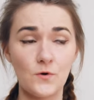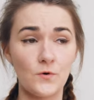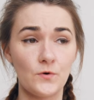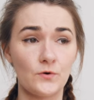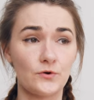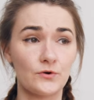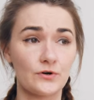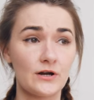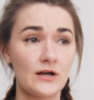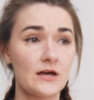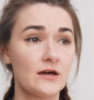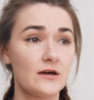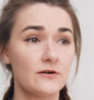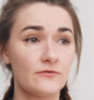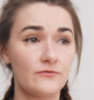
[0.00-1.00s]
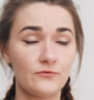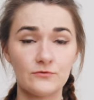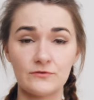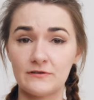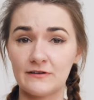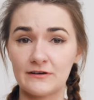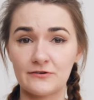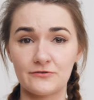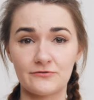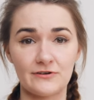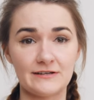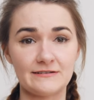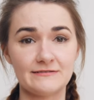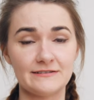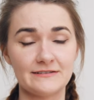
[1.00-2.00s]
or food
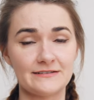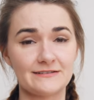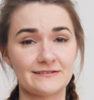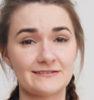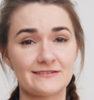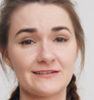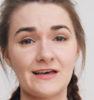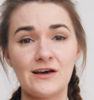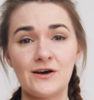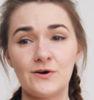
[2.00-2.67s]
decoratings,